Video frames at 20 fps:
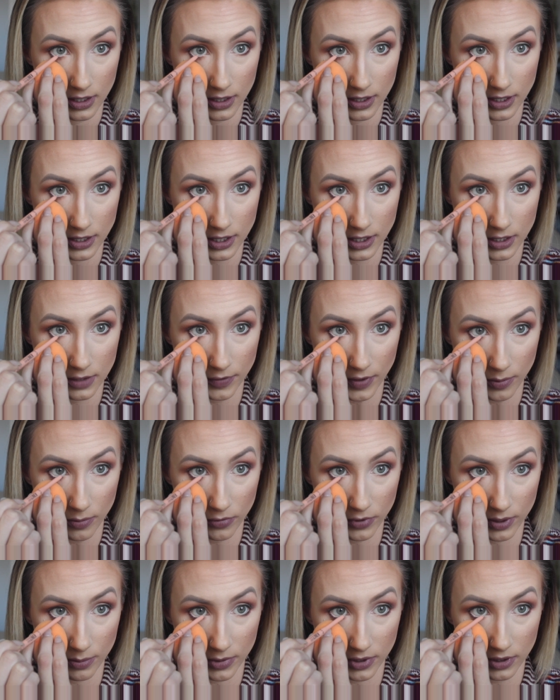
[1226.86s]
This is from
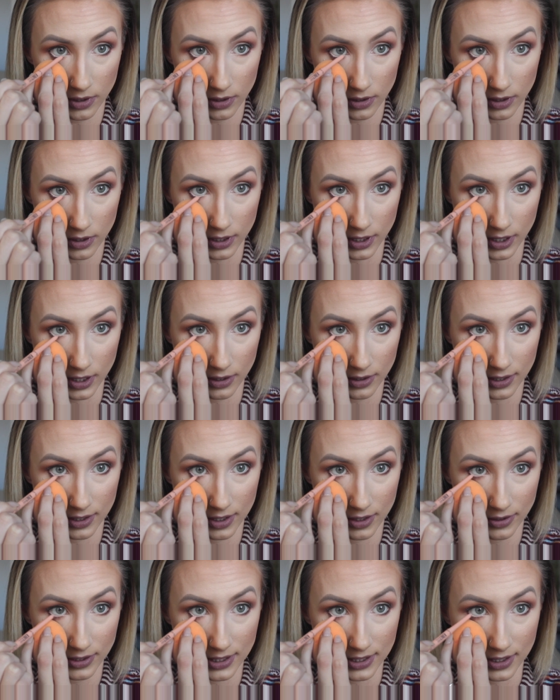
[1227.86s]
Rimmel.
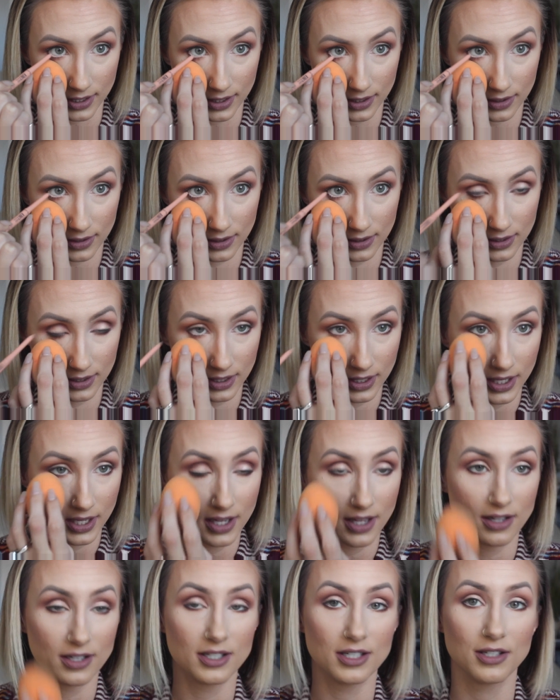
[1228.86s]
No, it's not.
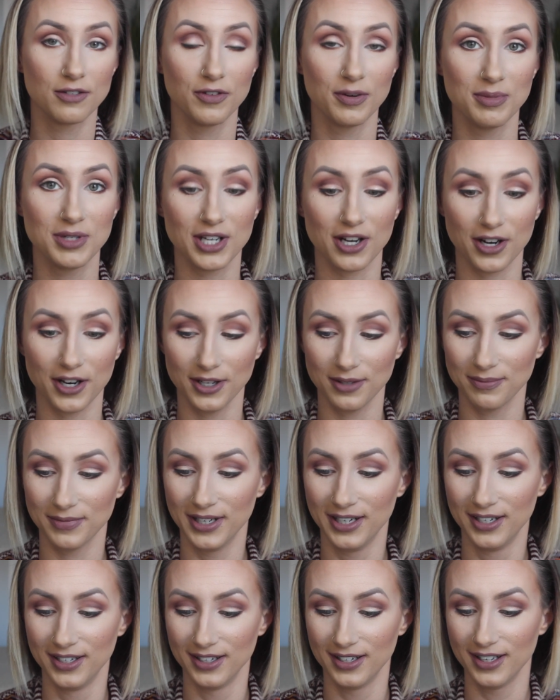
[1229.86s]
This is from Tarte,
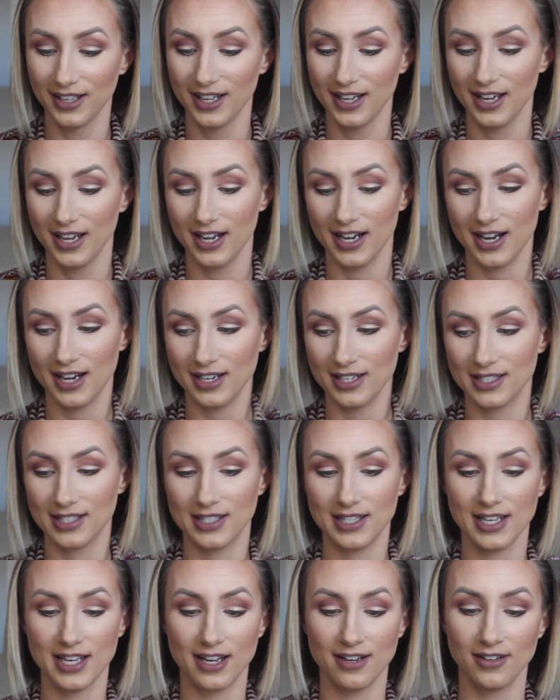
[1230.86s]
and it's
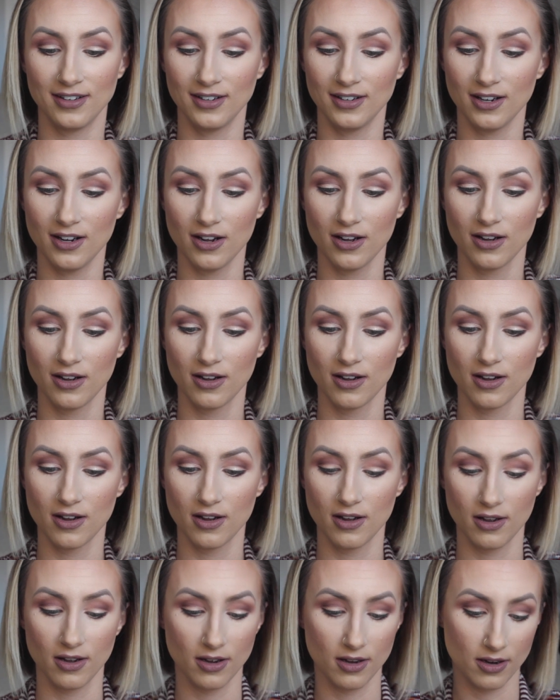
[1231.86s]
the inner
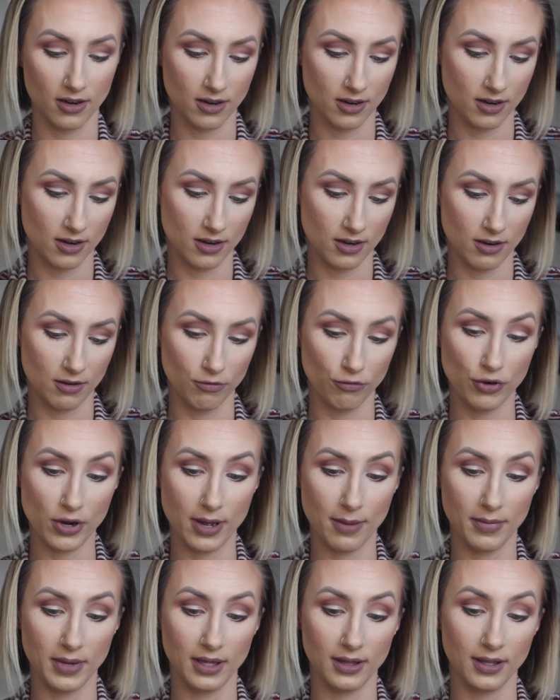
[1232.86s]

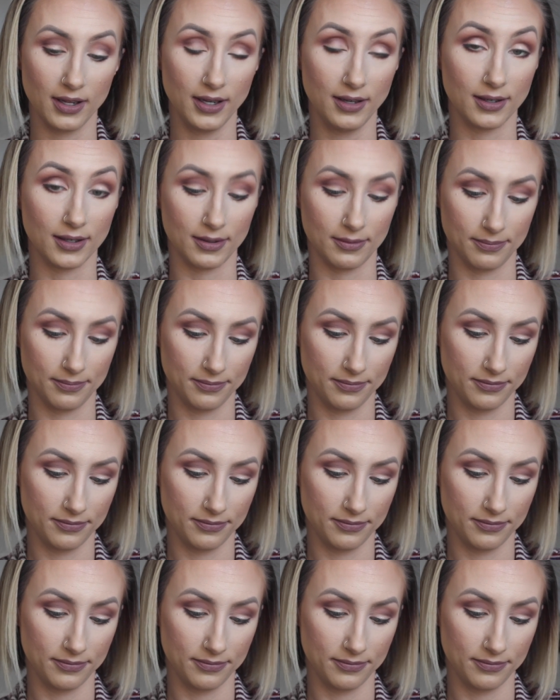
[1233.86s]
rim liner.